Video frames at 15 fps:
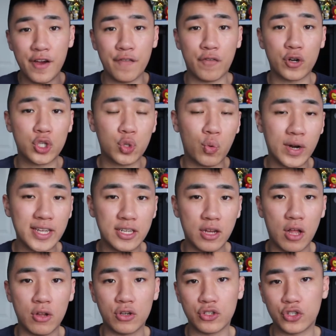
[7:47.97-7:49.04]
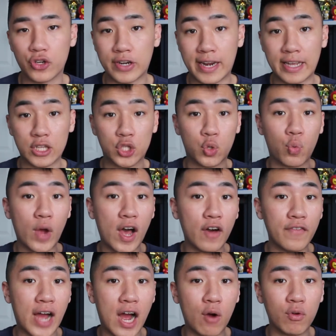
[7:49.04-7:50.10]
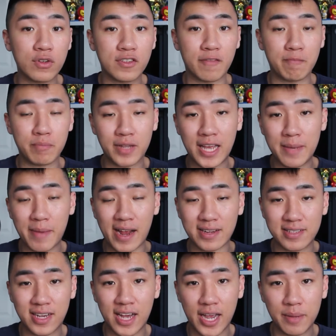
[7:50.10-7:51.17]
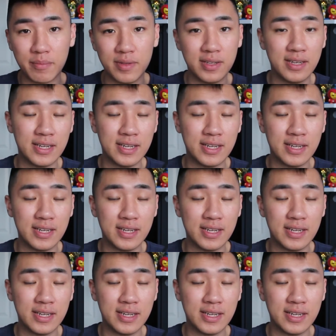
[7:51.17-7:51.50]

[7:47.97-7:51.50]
For $20, you're getting 12 hours of playback time,